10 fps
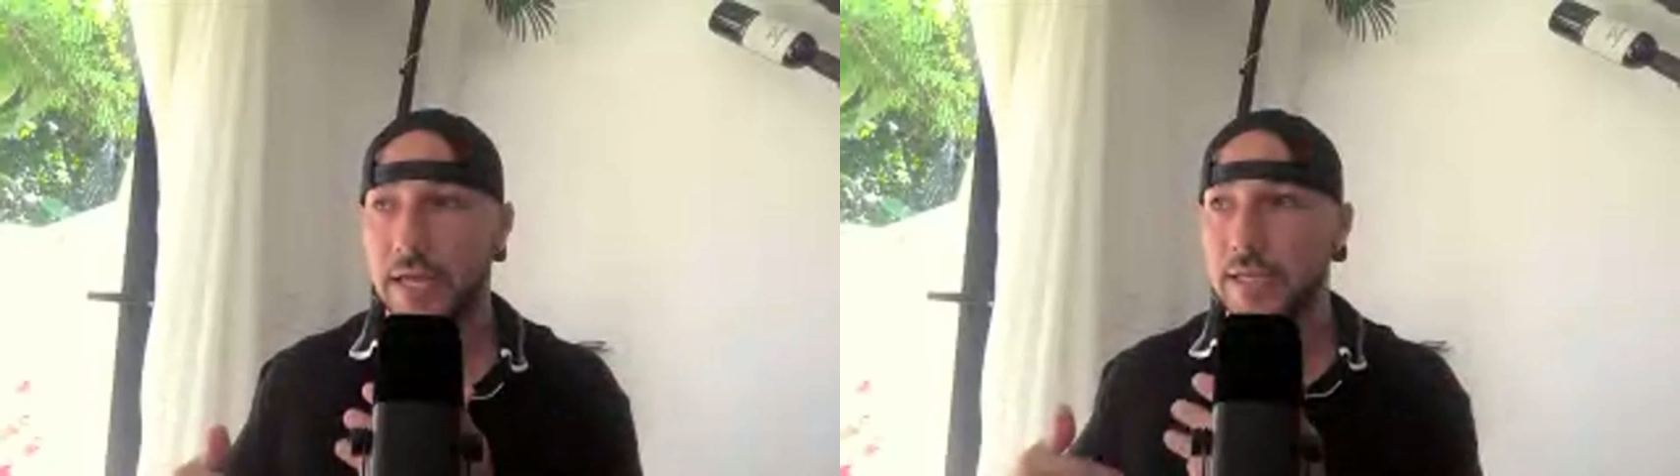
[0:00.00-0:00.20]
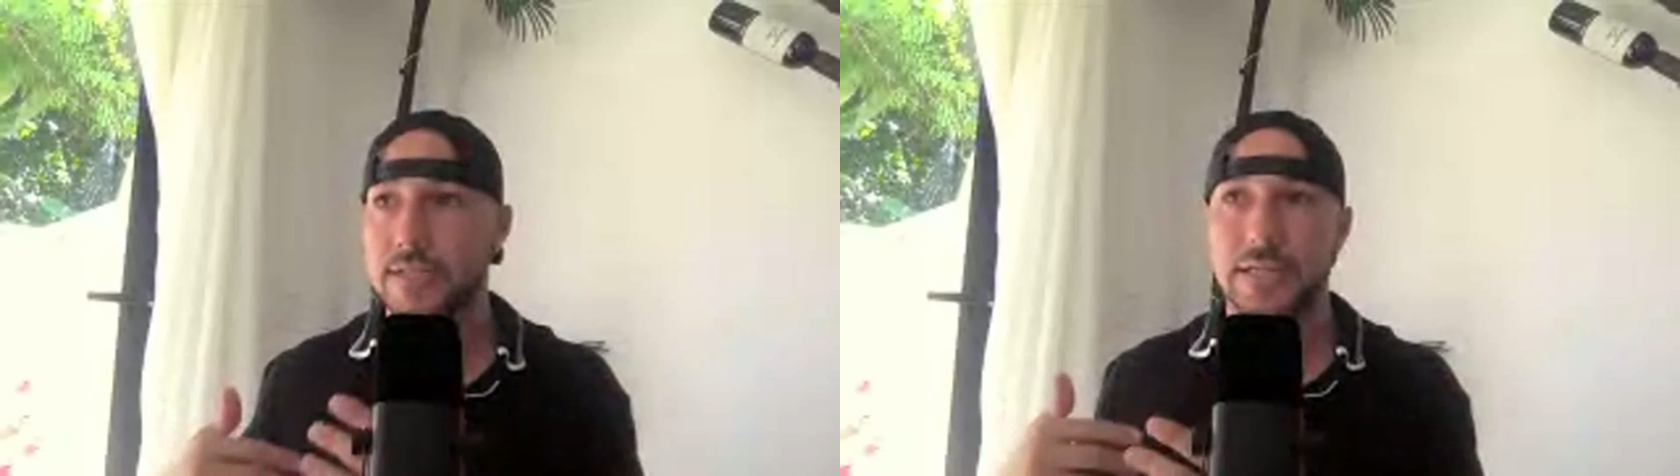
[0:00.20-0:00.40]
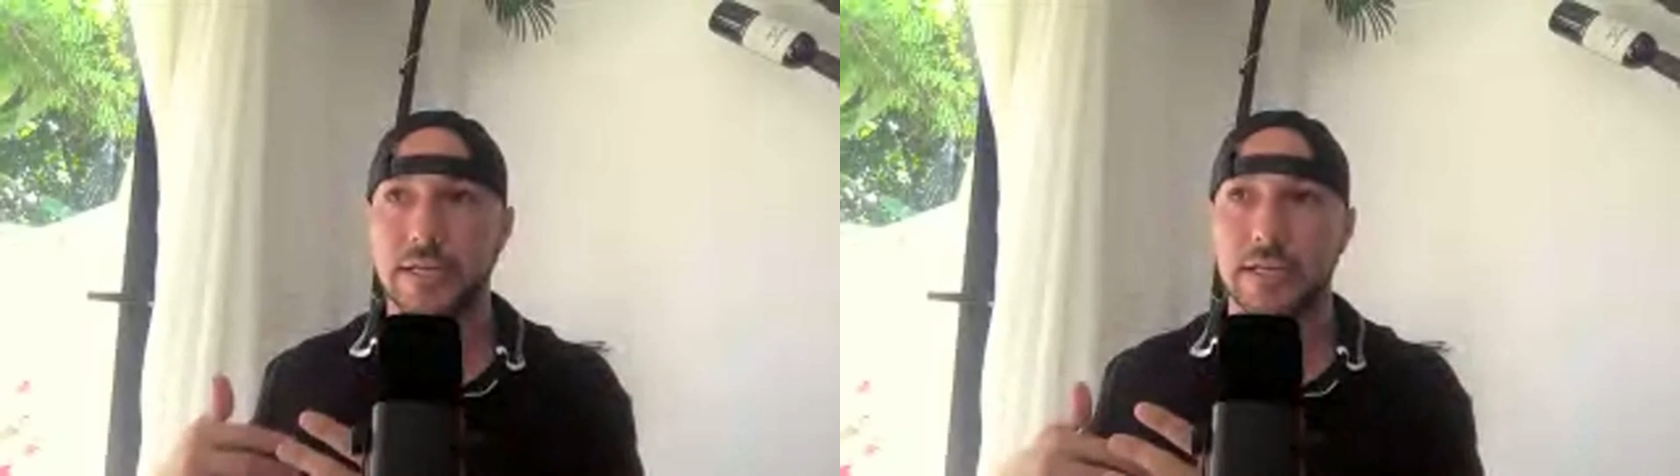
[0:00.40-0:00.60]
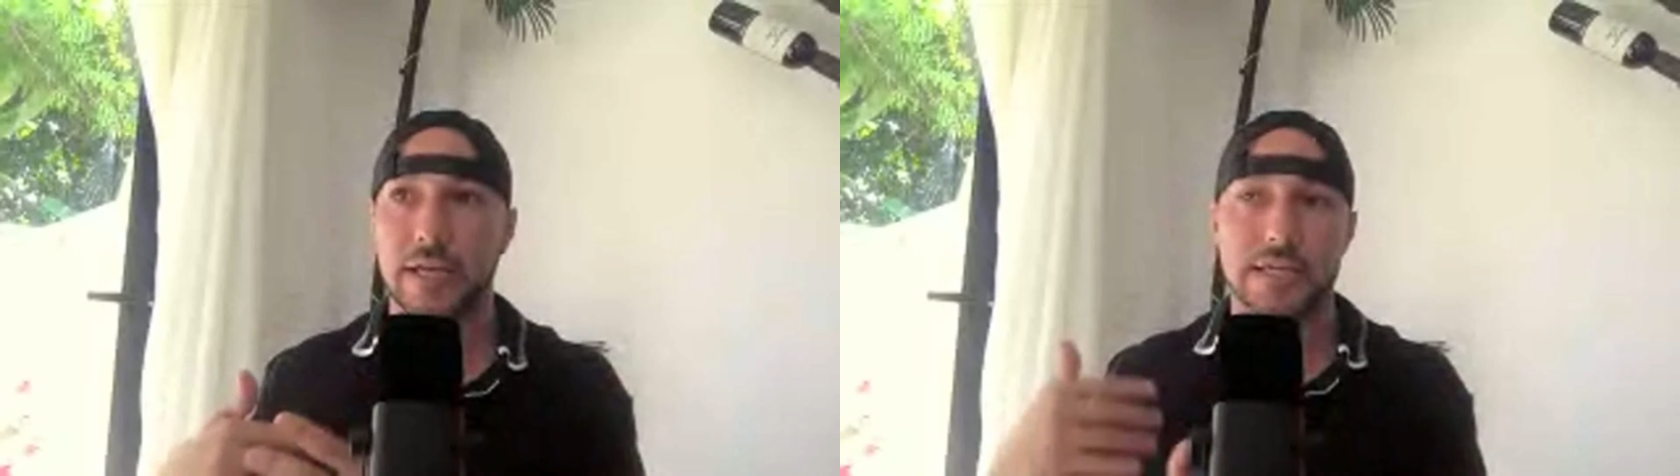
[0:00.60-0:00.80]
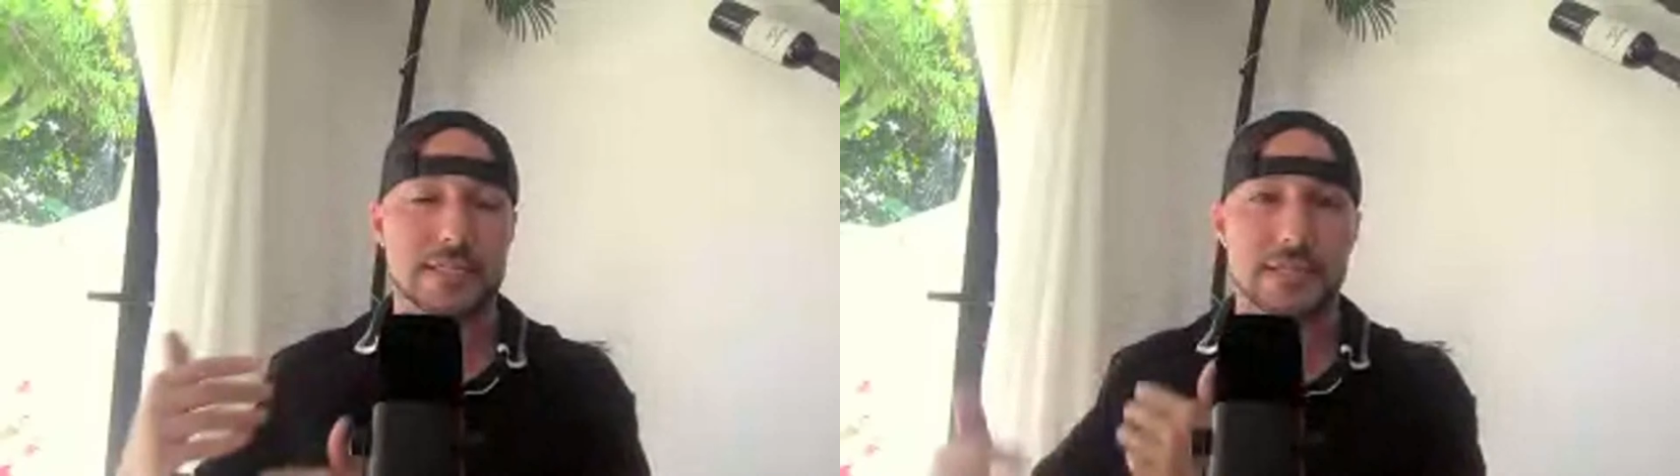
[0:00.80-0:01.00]
And
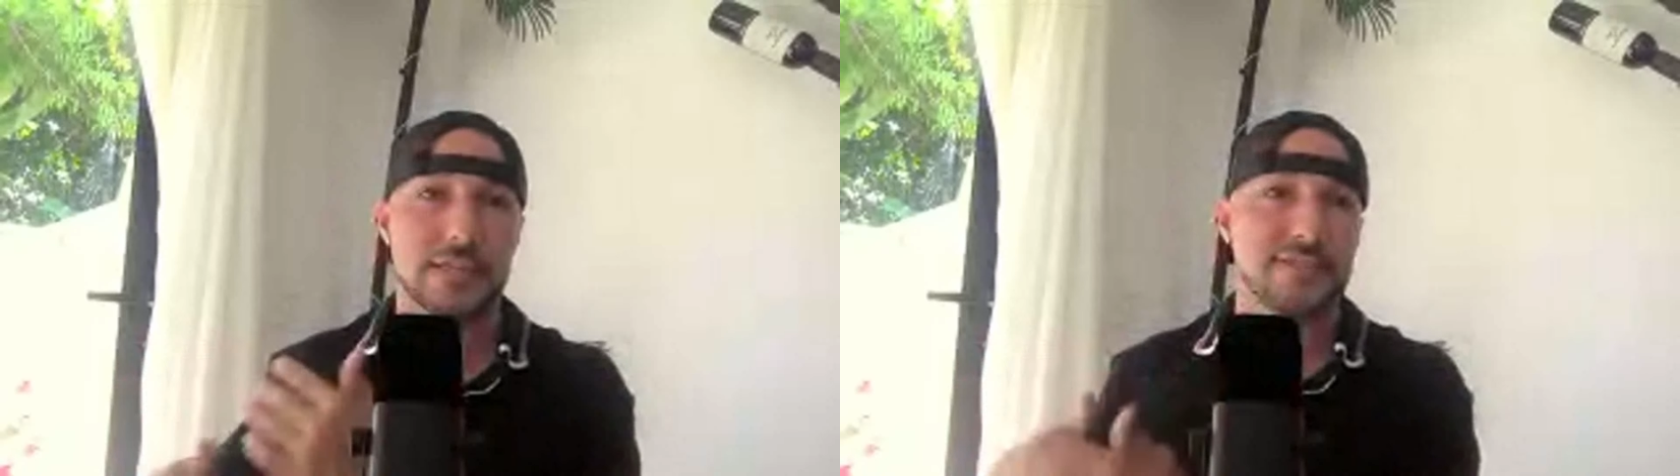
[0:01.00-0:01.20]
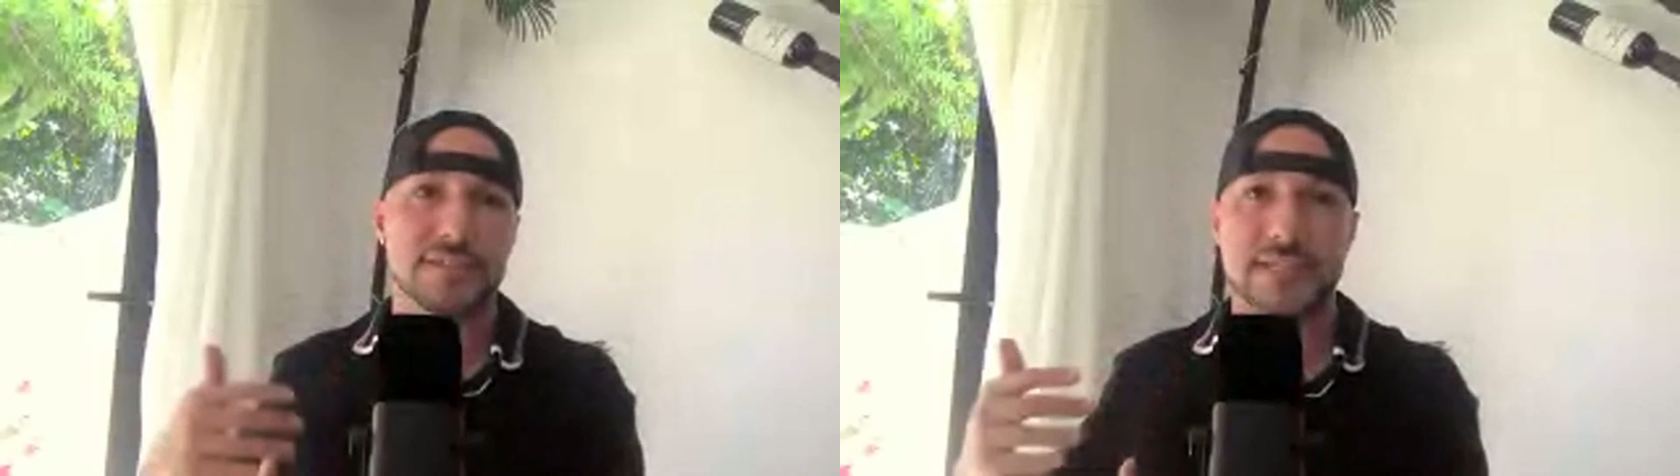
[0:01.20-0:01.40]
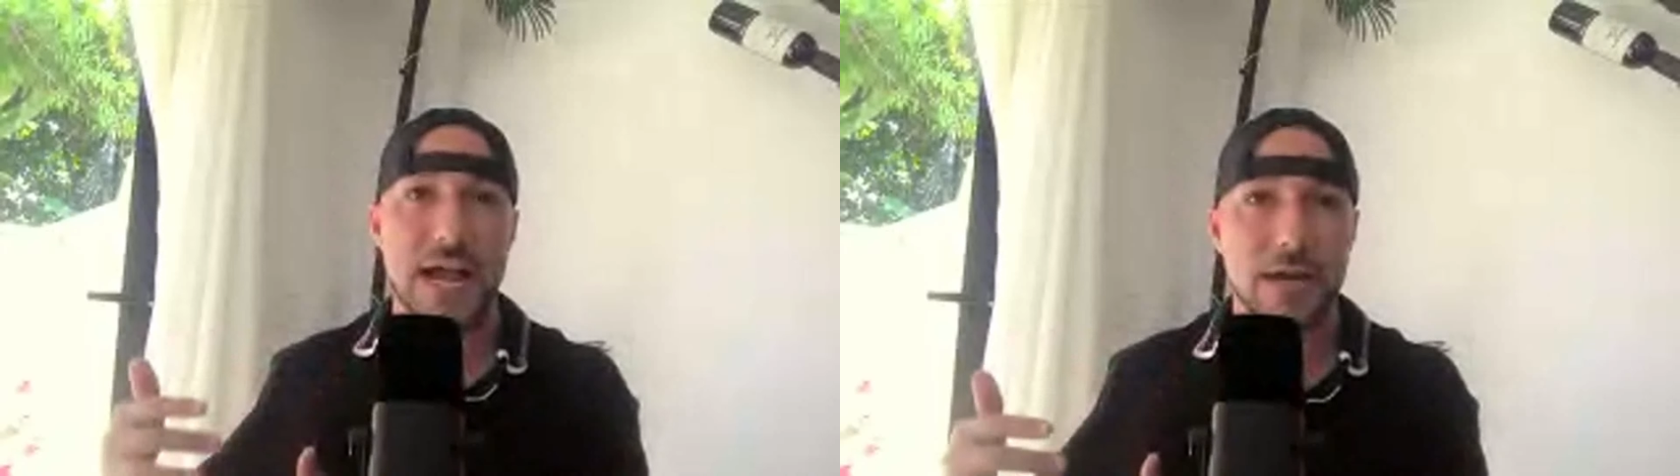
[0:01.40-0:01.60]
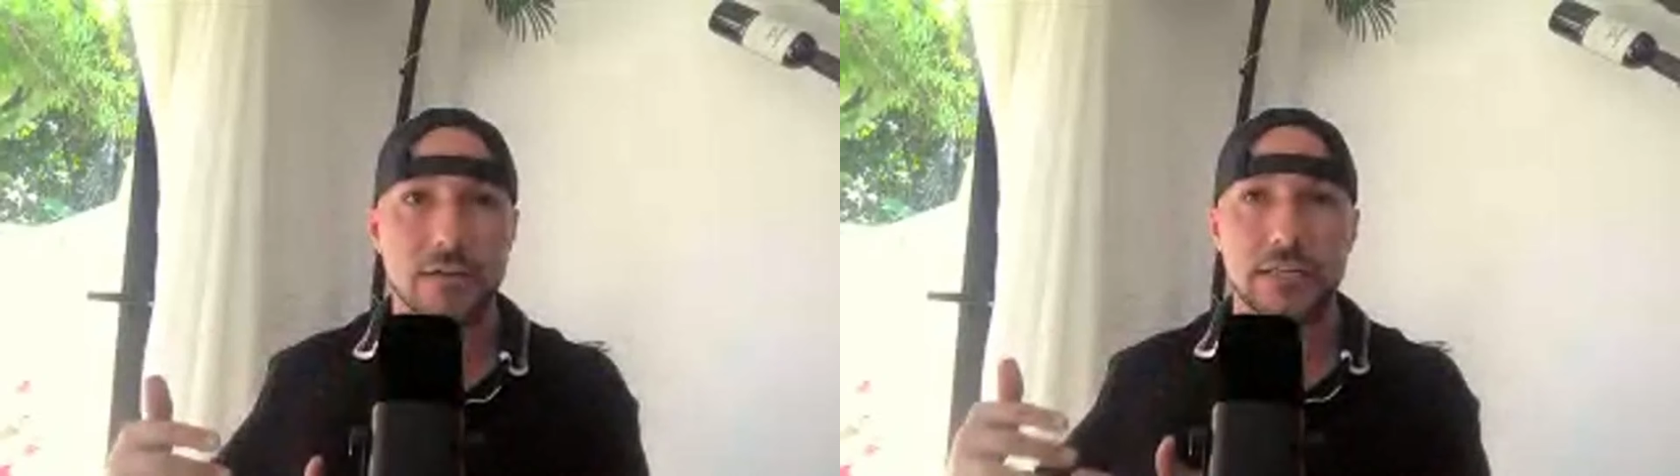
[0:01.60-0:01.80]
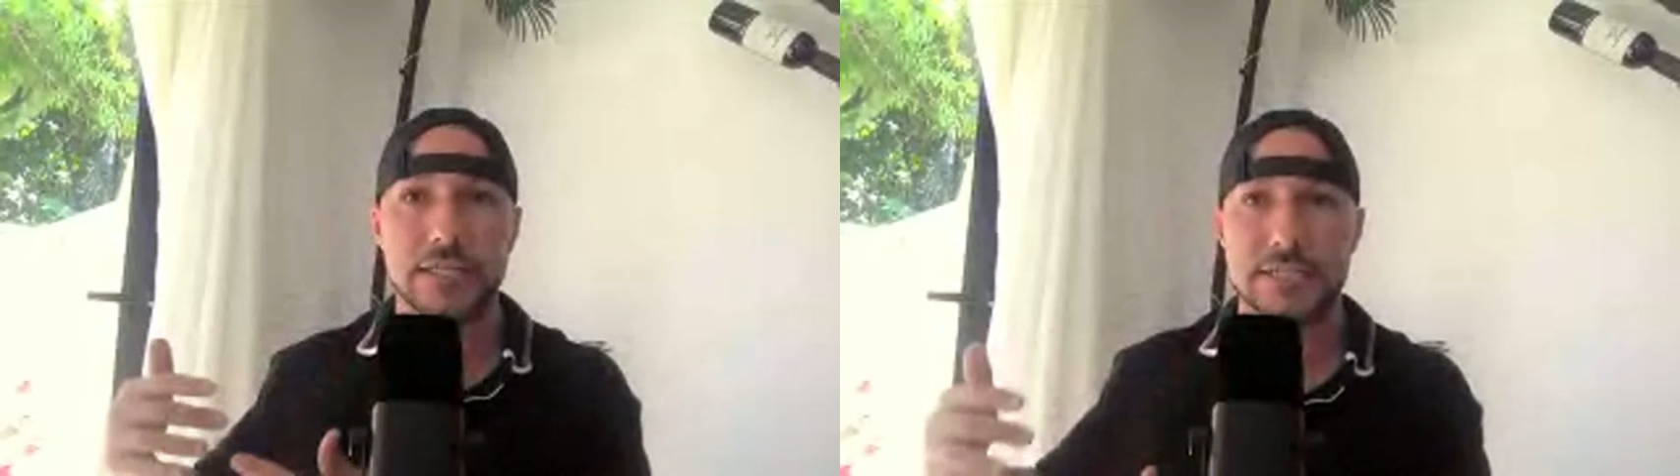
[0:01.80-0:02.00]
it's this entirely